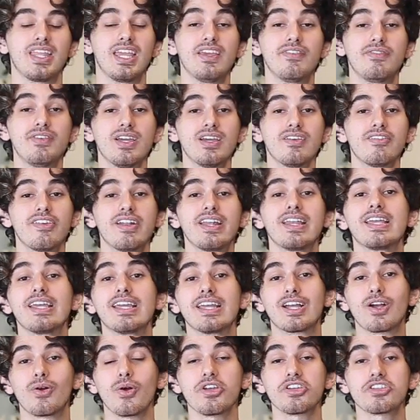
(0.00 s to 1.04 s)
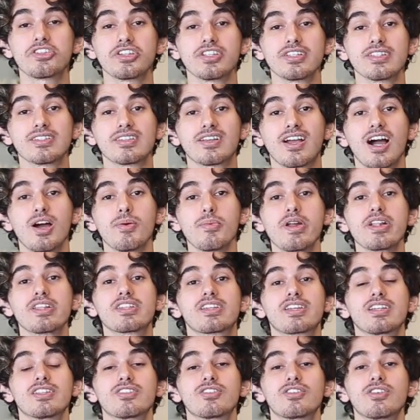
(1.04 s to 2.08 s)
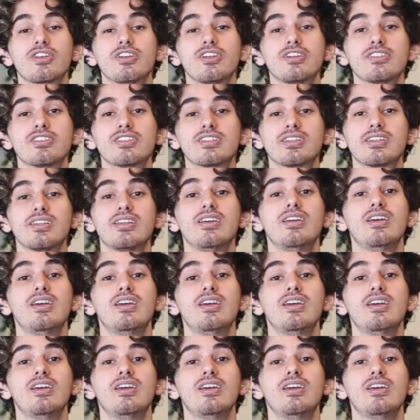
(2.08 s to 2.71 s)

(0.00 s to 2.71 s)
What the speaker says: If you have any questions, comments, concerns,